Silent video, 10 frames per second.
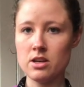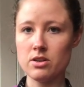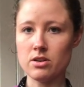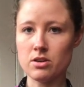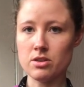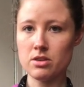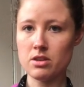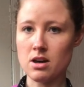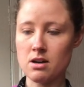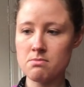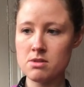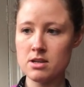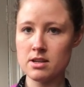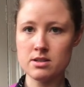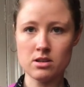Your thumb
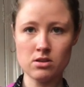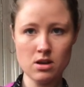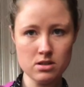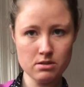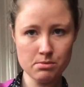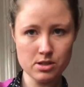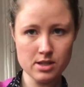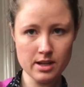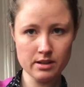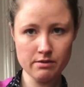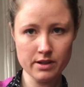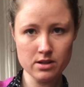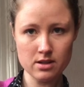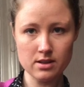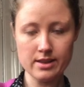is across from your second finger
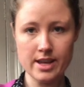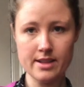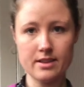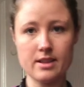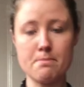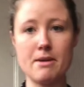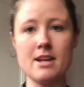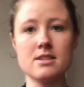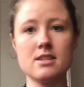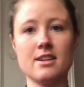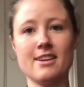and lightly bent.